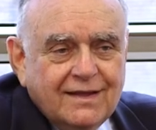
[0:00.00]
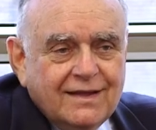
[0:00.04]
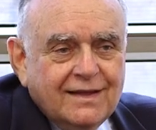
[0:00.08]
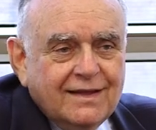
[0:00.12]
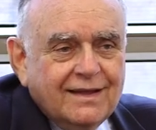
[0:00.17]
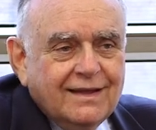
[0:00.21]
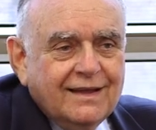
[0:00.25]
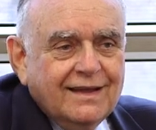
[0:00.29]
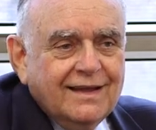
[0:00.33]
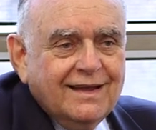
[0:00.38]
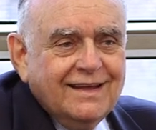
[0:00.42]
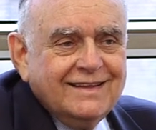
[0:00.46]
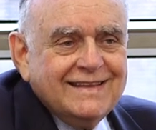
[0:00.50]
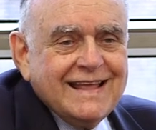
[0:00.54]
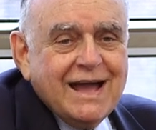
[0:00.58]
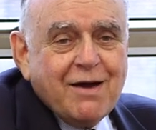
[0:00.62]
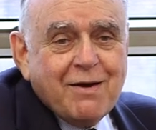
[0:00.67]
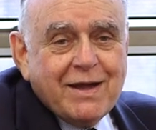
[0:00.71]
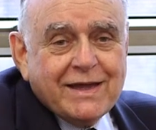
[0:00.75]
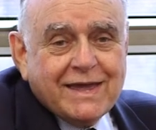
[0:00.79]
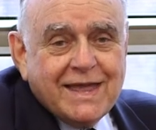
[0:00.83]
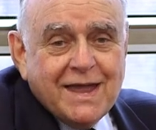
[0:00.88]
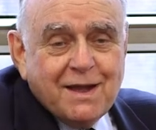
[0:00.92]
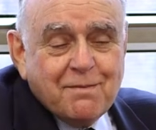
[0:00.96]
and
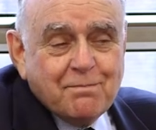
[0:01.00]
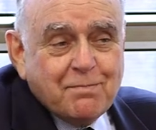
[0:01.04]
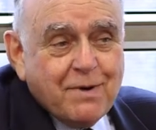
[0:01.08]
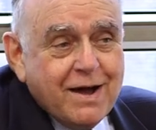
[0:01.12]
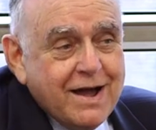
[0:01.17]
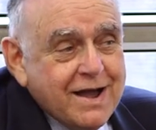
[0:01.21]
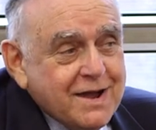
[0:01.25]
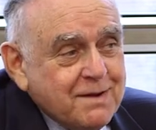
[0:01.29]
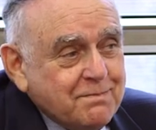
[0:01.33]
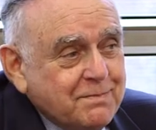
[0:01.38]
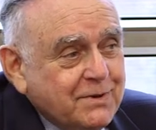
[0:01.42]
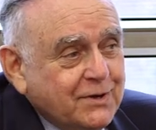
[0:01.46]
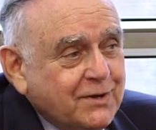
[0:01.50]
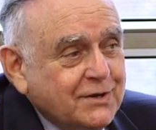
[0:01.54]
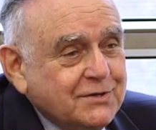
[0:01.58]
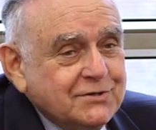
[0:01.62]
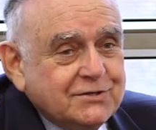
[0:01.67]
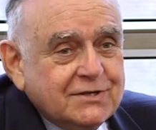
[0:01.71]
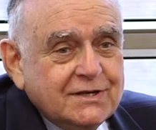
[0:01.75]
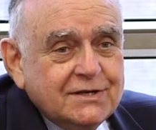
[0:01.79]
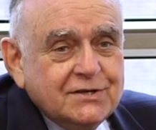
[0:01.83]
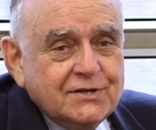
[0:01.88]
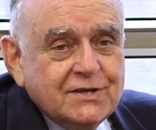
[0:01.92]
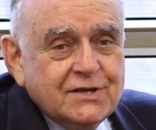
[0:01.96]
now I can't buy it
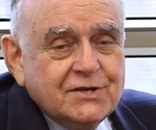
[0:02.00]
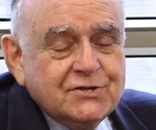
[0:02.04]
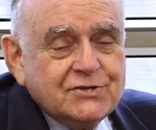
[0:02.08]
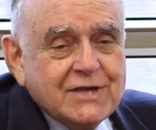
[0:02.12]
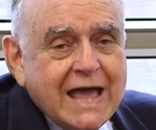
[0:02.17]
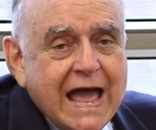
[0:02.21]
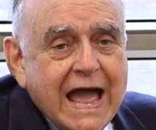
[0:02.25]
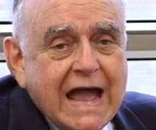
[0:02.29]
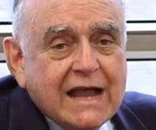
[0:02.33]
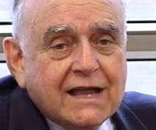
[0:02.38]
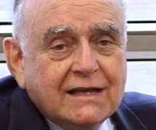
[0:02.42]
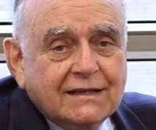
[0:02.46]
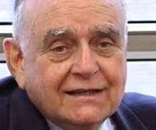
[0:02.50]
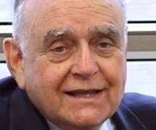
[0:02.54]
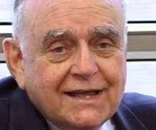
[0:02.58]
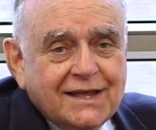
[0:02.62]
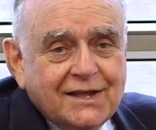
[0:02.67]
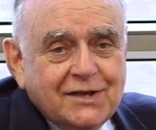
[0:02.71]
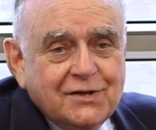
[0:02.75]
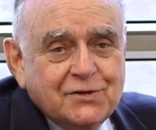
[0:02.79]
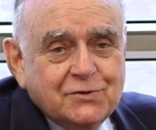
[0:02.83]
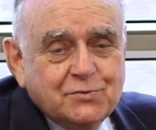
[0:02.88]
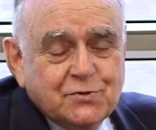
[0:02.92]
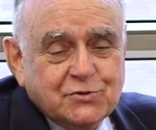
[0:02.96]
because his,
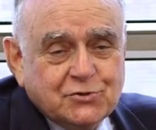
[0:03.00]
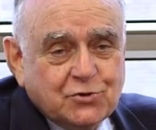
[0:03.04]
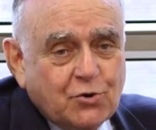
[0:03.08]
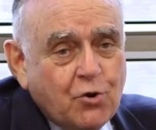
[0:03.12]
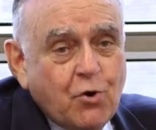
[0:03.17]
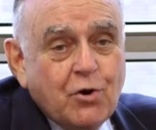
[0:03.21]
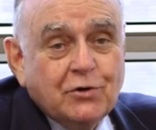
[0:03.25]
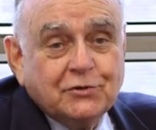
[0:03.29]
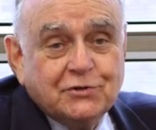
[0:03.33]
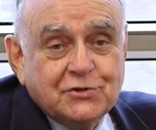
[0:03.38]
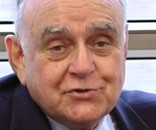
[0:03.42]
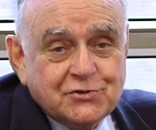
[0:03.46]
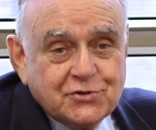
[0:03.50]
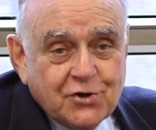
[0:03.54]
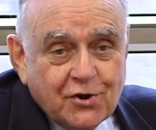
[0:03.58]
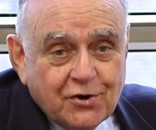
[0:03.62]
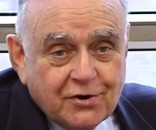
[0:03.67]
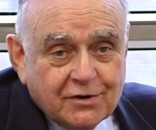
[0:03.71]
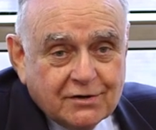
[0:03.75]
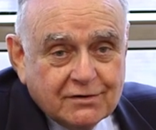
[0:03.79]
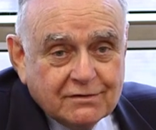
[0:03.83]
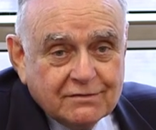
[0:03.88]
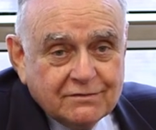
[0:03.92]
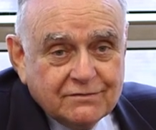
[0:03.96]
accolades, which are all
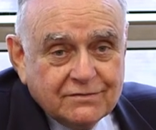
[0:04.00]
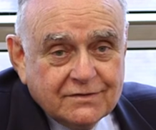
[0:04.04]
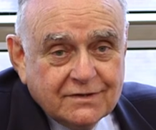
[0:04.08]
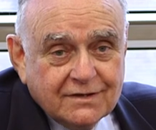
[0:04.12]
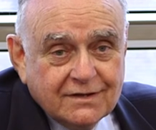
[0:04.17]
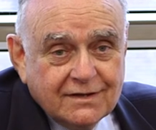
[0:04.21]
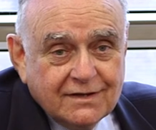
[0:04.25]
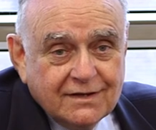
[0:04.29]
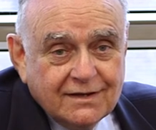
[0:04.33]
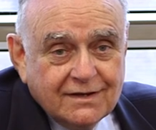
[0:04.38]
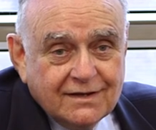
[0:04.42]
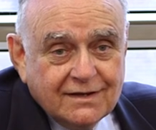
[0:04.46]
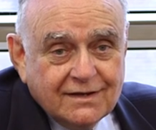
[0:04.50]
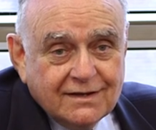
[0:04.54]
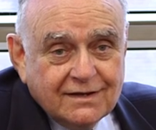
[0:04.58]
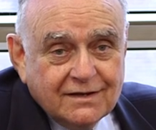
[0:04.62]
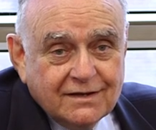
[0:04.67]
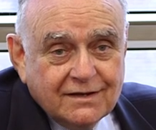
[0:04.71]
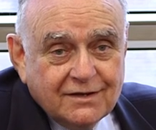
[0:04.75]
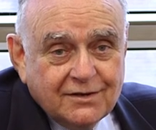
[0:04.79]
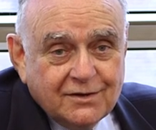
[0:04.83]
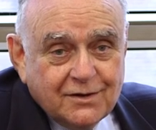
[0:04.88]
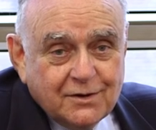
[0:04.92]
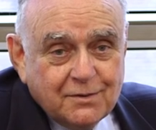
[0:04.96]
deserved,
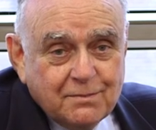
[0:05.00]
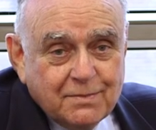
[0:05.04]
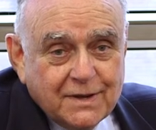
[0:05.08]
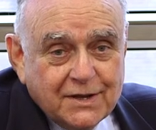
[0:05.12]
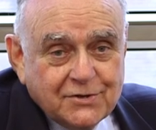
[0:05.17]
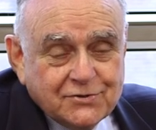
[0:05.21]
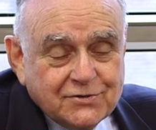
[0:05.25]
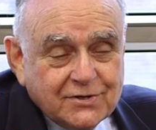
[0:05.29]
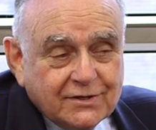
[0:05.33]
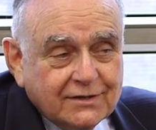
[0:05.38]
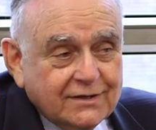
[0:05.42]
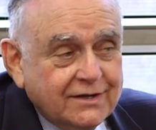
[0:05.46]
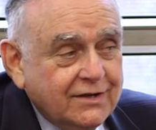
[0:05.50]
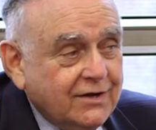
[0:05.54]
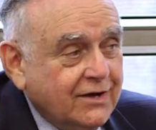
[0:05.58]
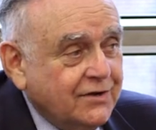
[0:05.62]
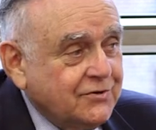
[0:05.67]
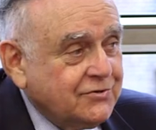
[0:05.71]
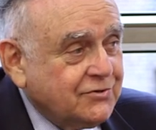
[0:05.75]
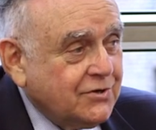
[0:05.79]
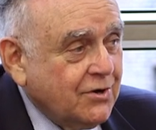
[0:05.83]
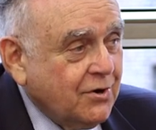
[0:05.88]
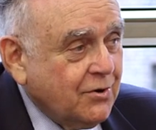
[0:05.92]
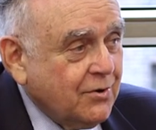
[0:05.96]
you know, basically
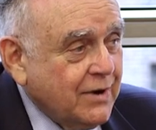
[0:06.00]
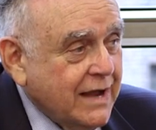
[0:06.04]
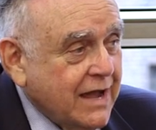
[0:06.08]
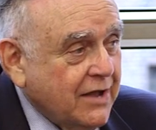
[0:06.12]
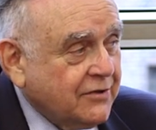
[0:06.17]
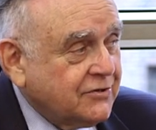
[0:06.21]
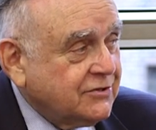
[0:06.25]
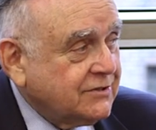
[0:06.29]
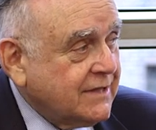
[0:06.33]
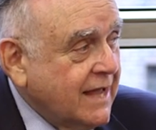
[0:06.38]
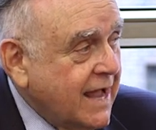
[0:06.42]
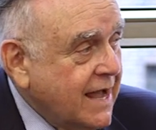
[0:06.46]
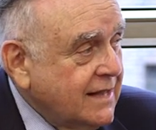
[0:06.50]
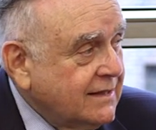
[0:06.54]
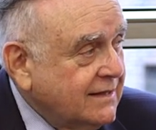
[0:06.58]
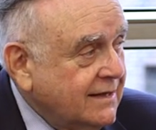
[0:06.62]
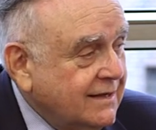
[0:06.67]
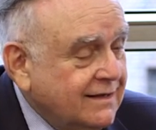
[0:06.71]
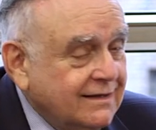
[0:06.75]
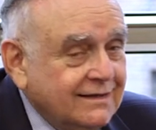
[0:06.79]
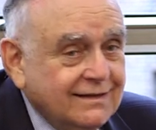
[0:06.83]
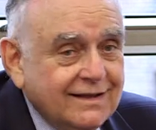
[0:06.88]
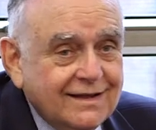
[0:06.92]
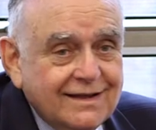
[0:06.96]
are so
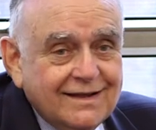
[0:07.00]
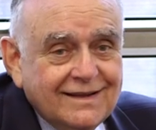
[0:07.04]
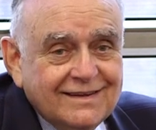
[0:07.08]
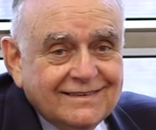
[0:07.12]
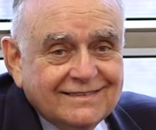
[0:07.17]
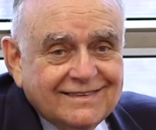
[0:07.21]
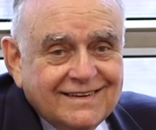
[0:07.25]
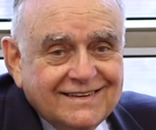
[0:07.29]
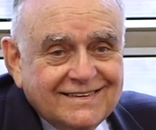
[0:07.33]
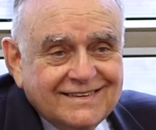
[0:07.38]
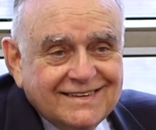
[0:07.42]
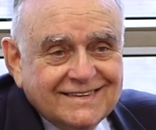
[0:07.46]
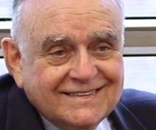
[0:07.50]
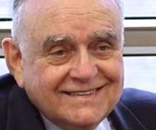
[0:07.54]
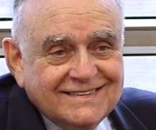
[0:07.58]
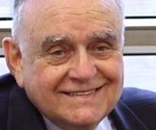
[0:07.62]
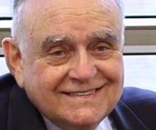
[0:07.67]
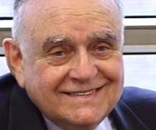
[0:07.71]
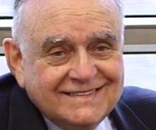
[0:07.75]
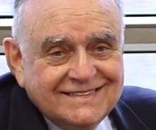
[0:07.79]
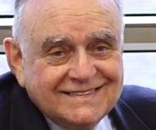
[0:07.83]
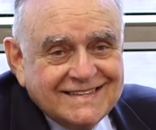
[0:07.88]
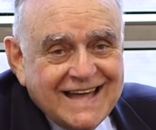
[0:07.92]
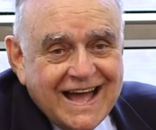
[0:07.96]
outstanding that
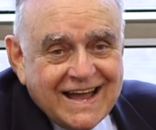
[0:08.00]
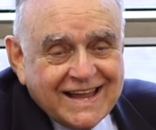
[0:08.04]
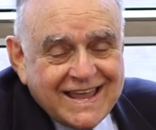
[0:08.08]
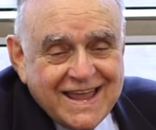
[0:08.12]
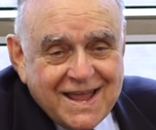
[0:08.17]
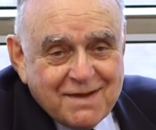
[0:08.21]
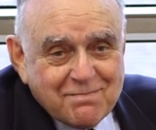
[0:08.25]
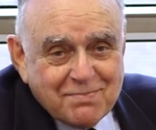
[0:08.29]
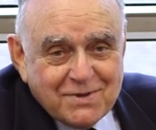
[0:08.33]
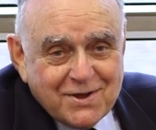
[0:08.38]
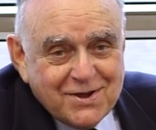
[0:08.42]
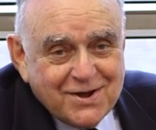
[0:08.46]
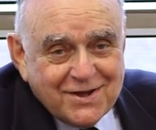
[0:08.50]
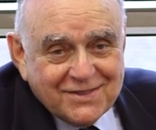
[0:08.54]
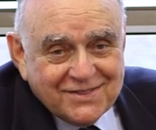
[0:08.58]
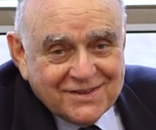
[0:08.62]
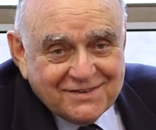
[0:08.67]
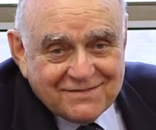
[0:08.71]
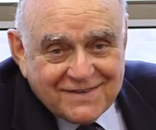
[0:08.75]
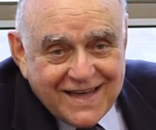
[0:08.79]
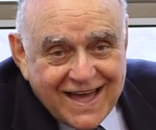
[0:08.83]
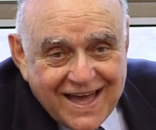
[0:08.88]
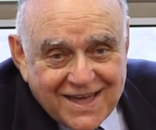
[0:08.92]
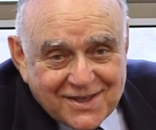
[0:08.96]
this stock can't be
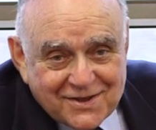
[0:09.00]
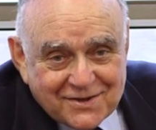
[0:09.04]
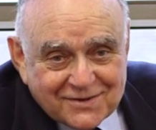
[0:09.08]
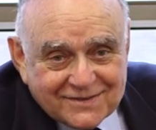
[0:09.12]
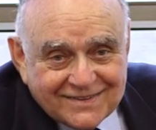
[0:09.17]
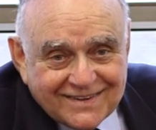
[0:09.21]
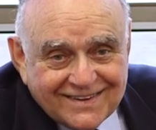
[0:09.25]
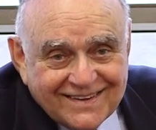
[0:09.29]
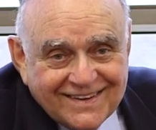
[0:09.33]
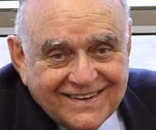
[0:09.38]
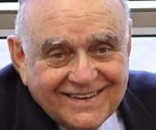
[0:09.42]
undervalued.